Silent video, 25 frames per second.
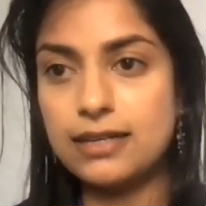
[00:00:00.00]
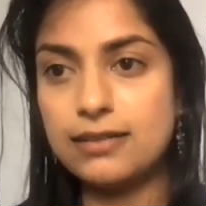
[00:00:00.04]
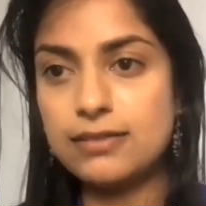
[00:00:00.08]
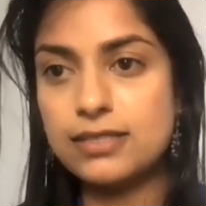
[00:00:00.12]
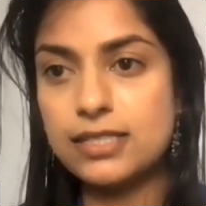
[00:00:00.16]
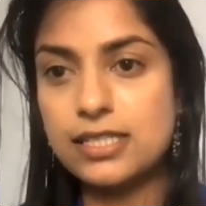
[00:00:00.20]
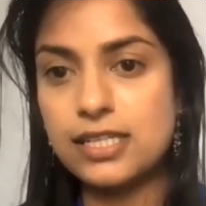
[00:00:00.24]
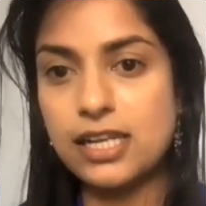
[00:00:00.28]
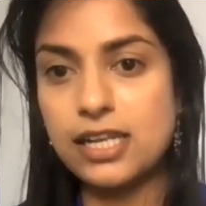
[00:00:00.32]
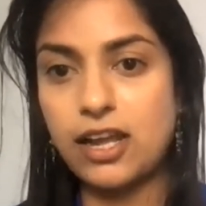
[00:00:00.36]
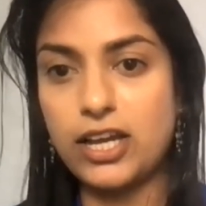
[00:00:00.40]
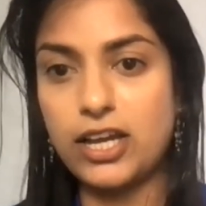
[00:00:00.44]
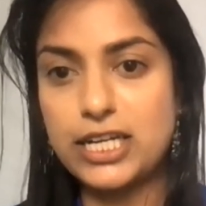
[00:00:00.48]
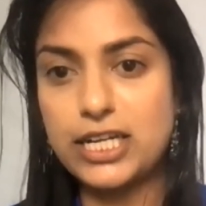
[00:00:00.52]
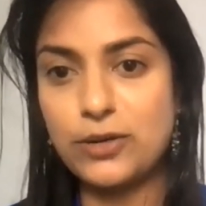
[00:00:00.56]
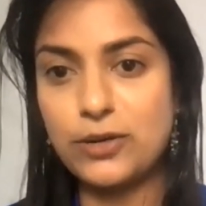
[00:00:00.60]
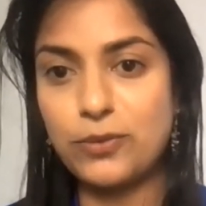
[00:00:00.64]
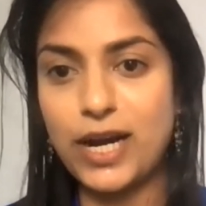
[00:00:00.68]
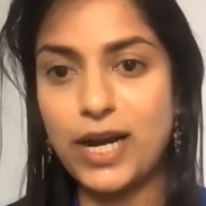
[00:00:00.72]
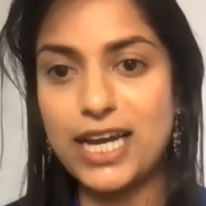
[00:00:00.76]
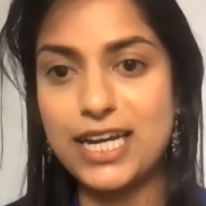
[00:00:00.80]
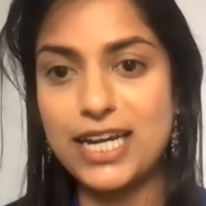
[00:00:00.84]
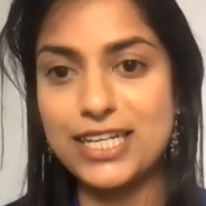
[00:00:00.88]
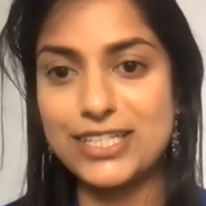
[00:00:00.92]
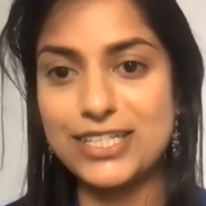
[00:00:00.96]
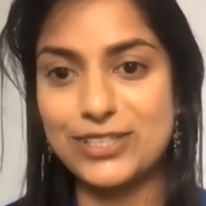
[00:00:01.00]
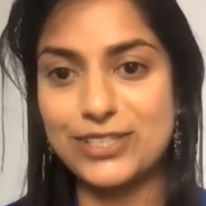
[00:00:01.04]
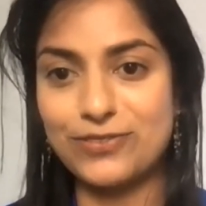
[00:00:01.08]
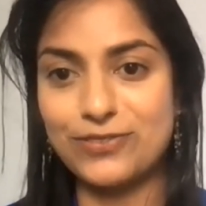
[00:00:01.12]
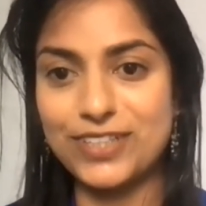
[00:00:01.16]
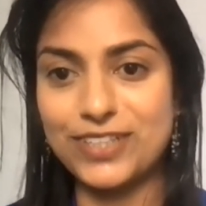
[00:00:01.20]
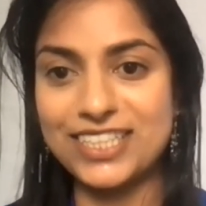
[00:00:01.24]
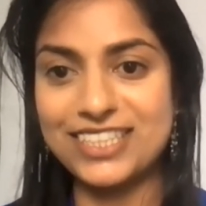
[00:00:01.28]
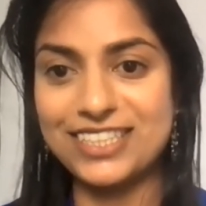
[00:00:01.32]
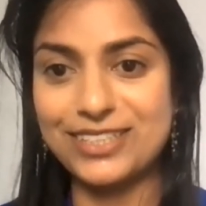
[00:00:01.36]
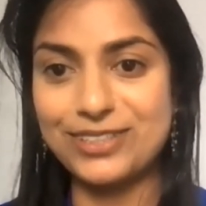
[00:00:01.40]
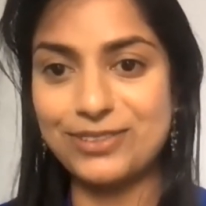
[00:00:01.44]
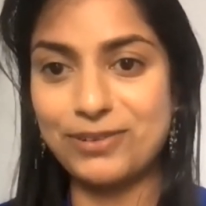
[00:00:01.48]
slight awareness of
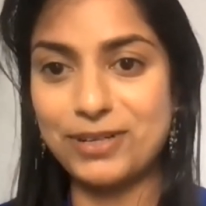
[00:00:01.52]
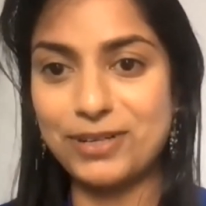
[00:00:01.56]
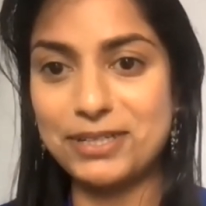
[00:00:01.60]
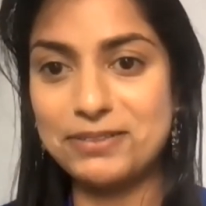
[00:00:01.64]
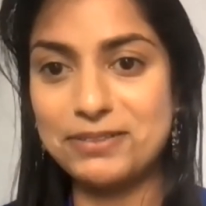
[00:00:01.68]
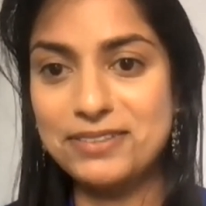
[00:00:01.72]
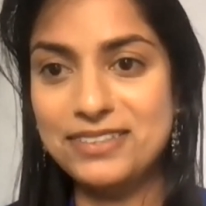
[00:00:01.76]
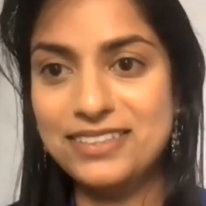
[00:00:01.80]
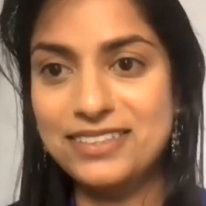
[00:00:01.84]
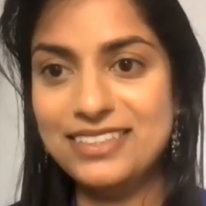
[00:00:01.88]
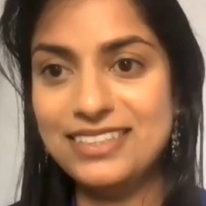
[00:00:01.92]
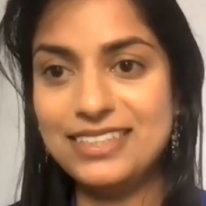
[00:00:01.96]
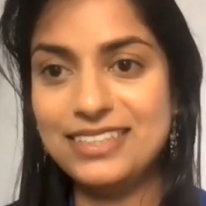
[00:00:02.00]
us as well.